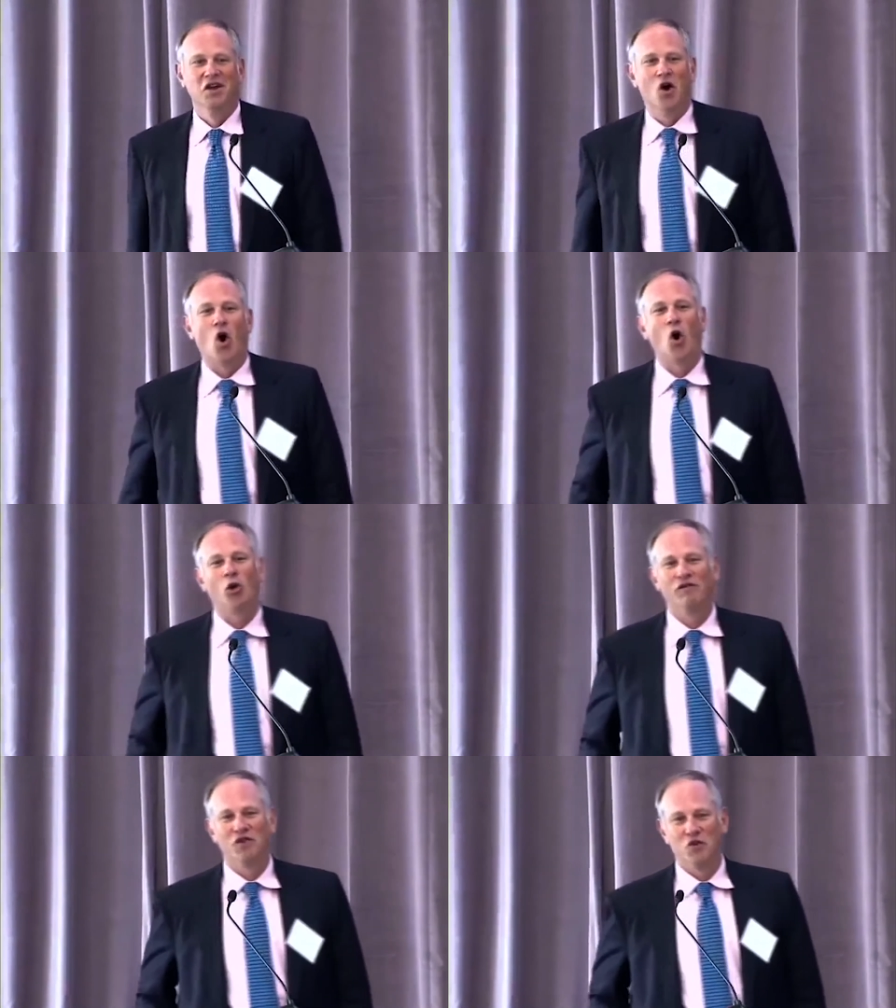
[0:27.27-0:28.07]
all
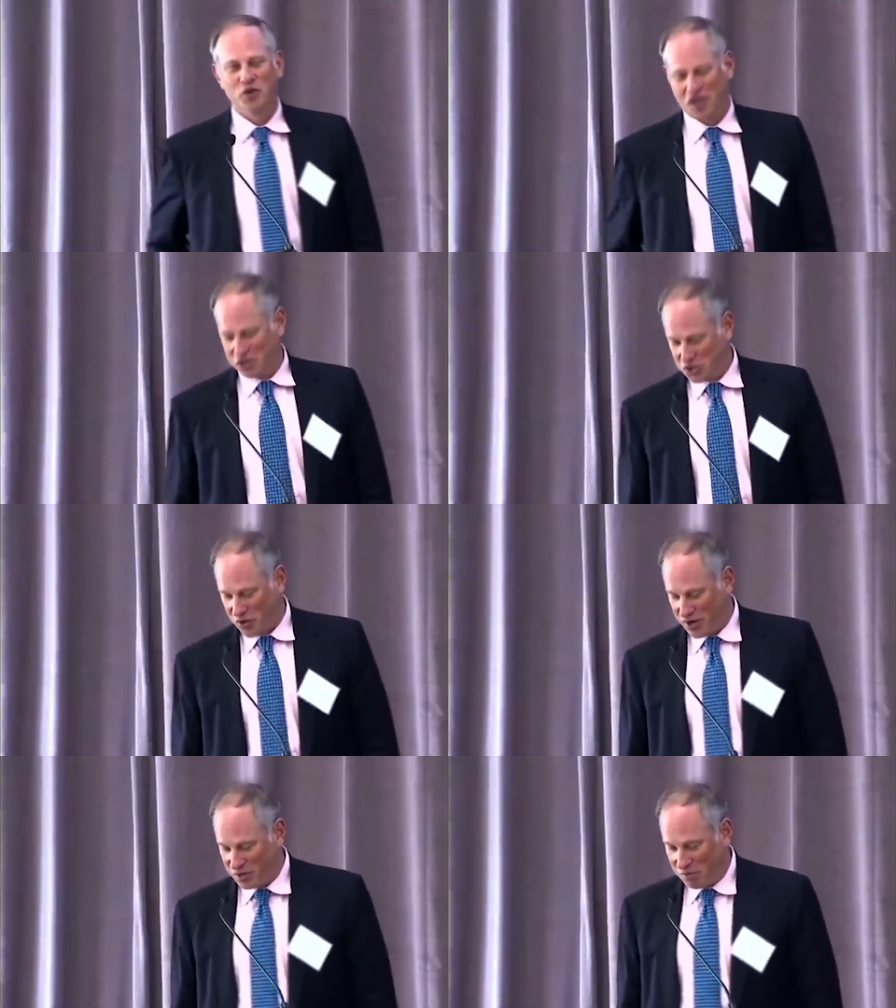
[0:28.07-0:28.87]
of you with
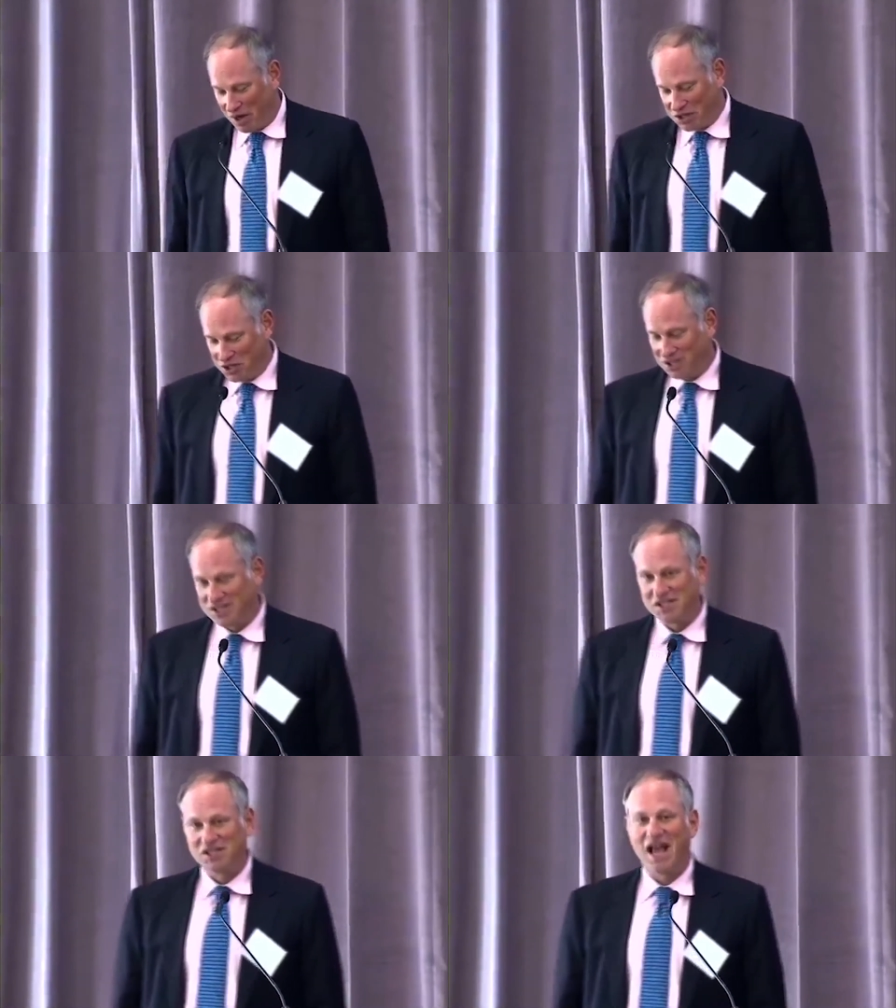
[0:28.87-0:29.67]
constrained
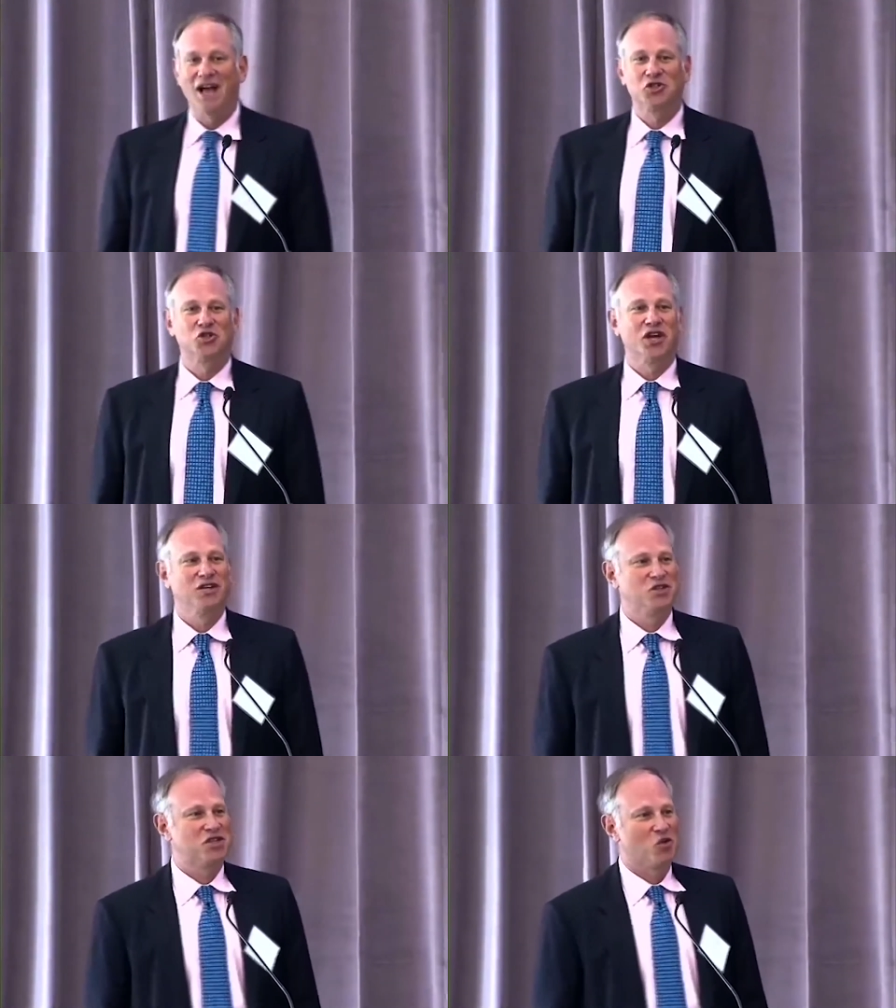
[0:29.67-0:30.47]
budgets, tax
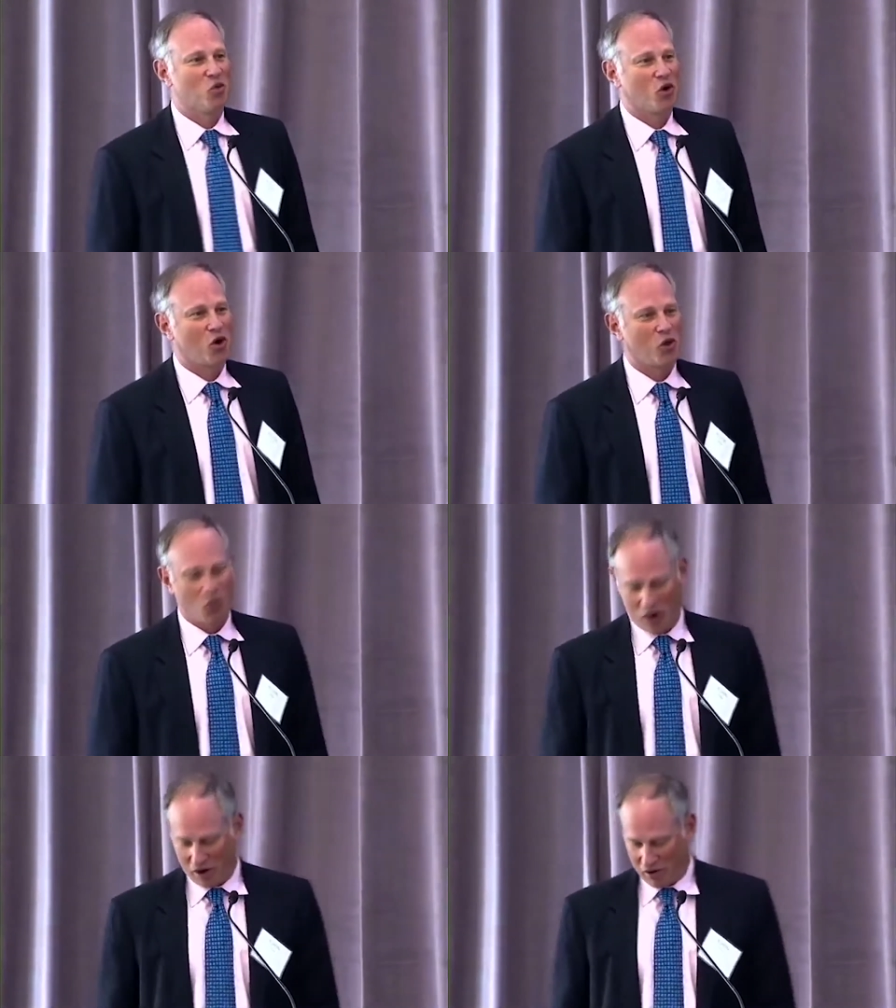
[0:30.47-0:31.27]
changes that we're all
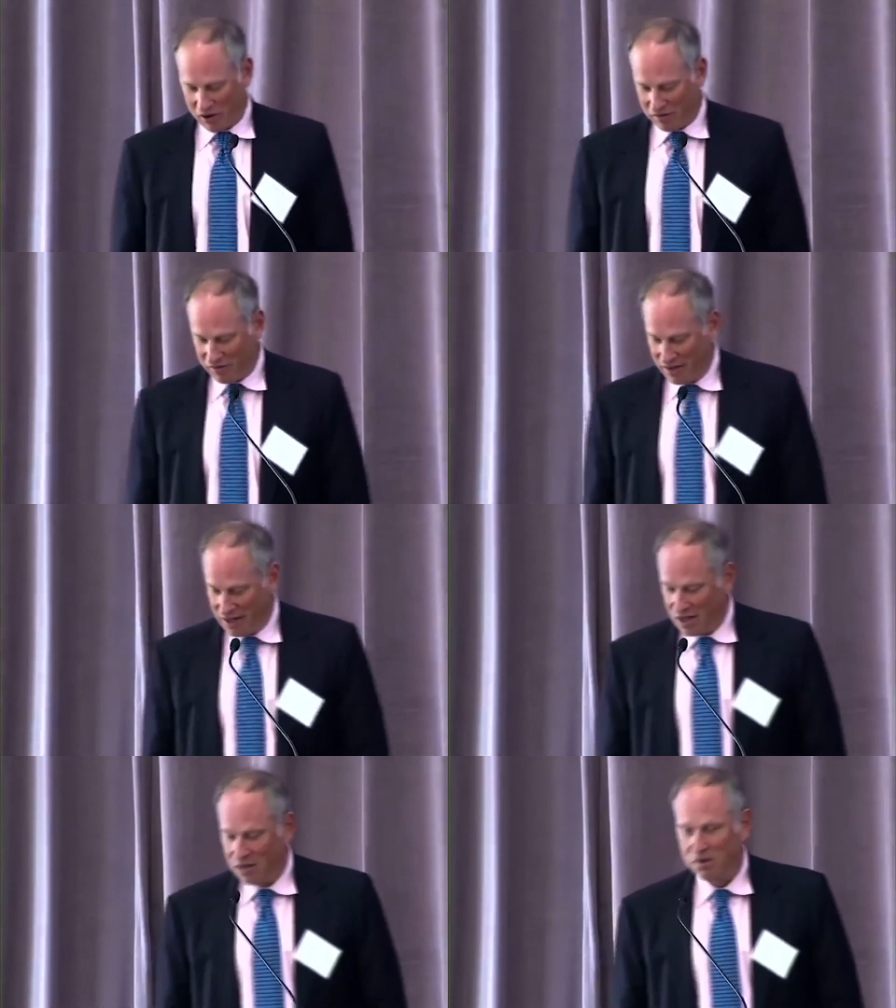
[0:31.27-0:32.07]
aware of,
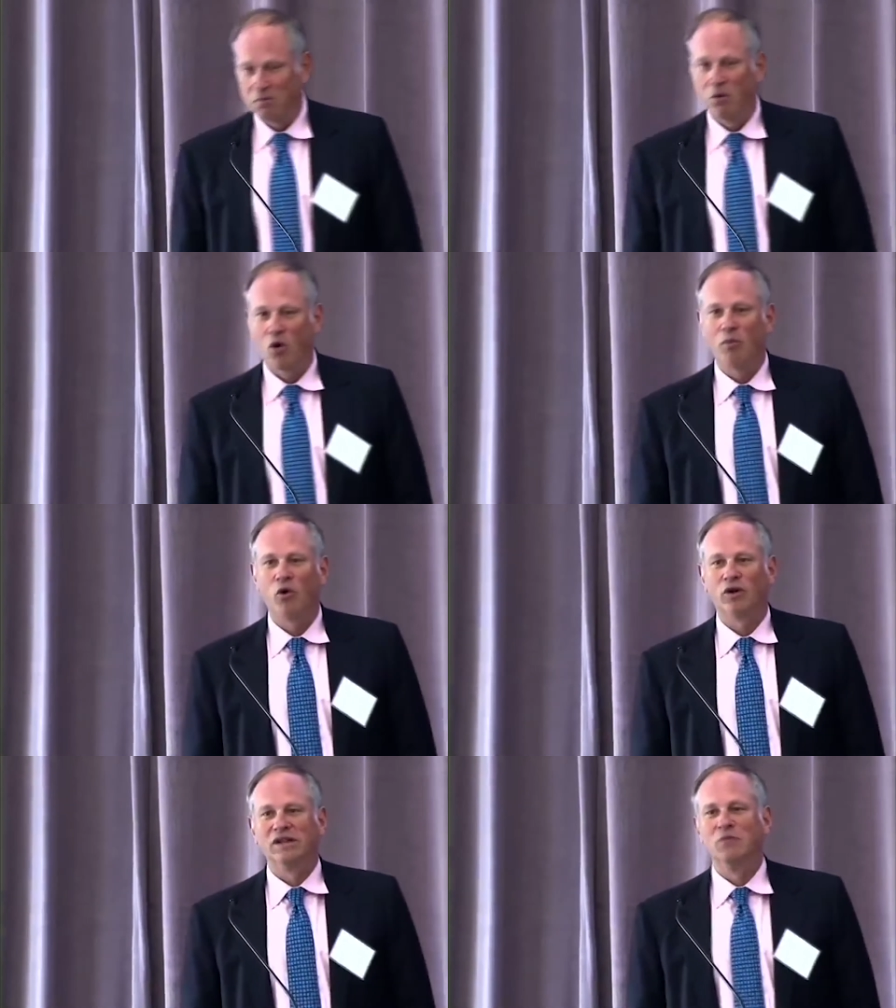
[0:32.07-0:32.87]
but more
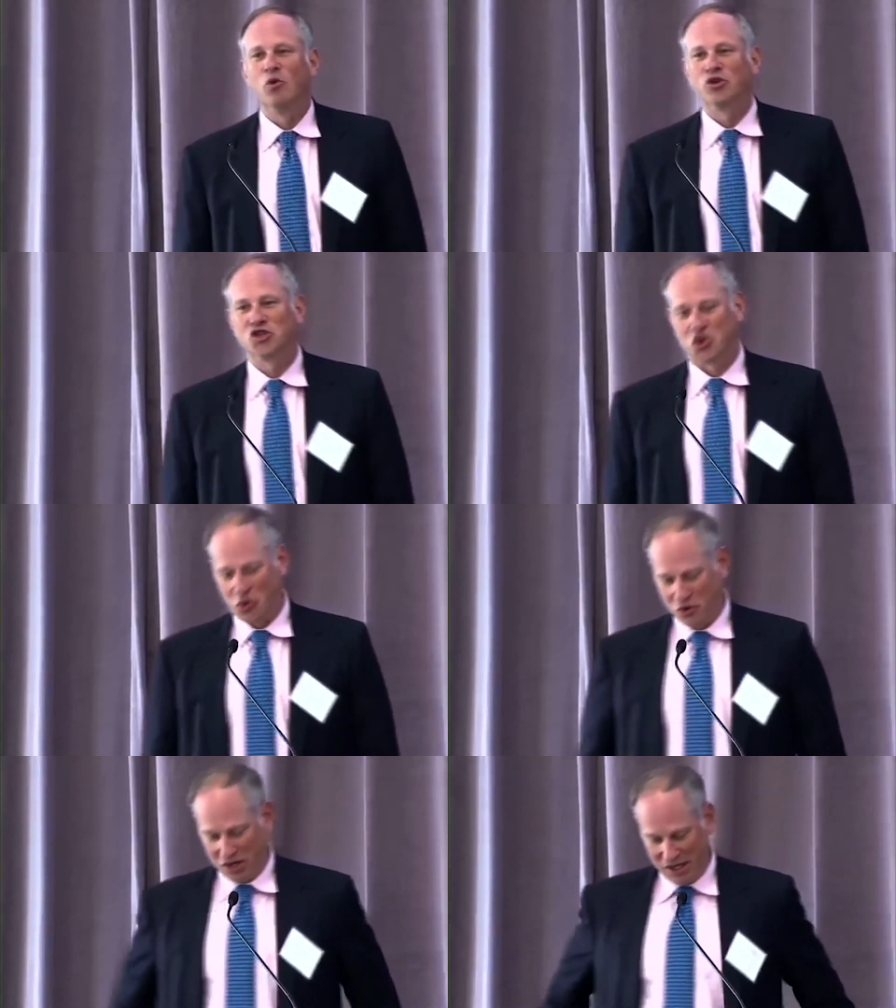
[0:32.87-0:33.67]
importantly, more
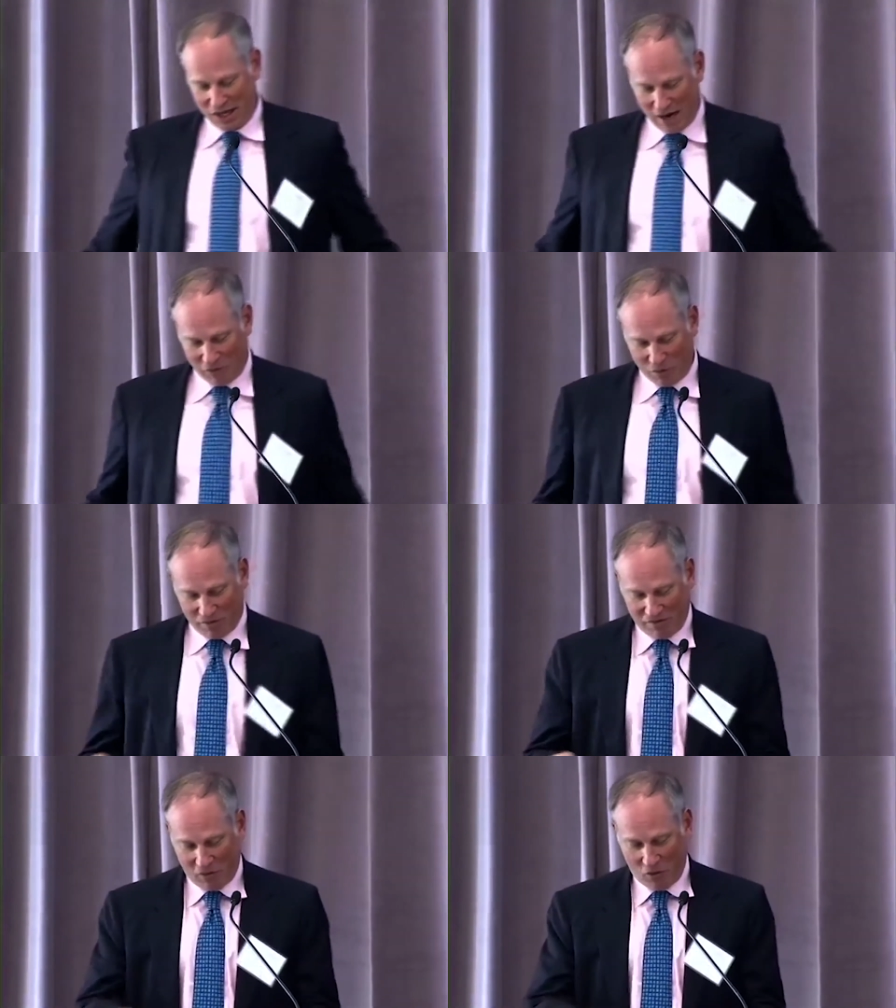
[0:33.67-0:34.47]
scrutiny than ever
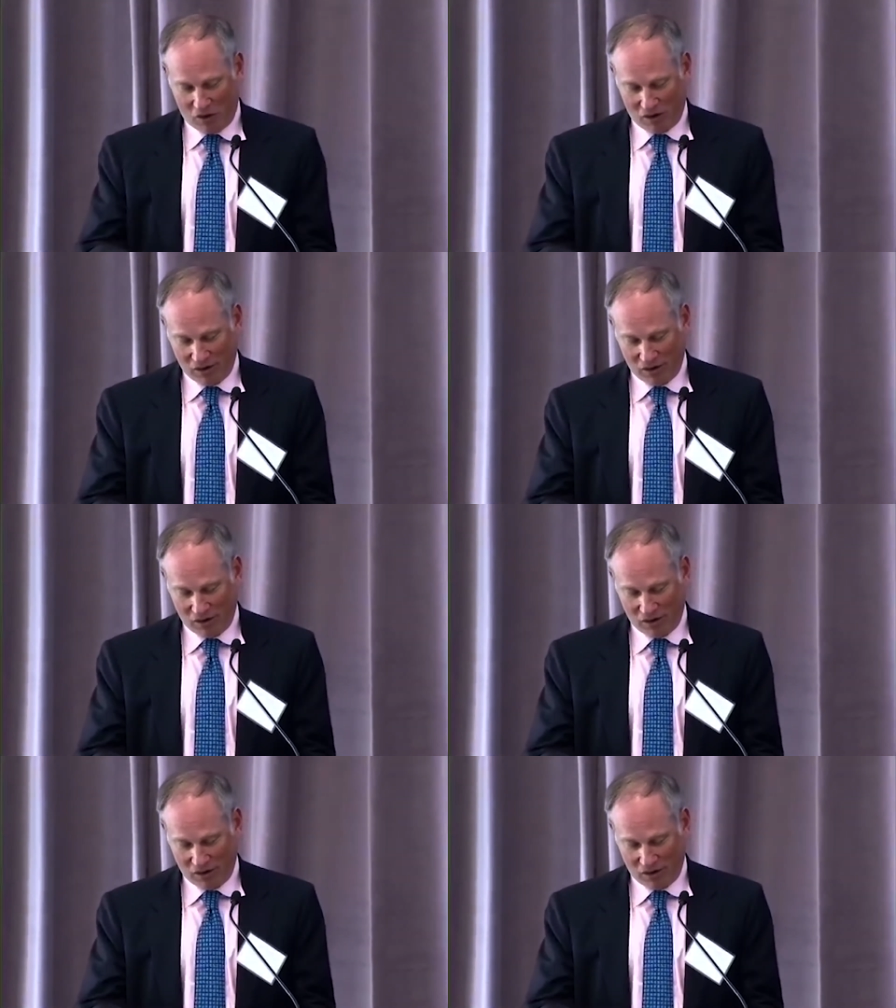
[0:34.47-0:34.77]
before.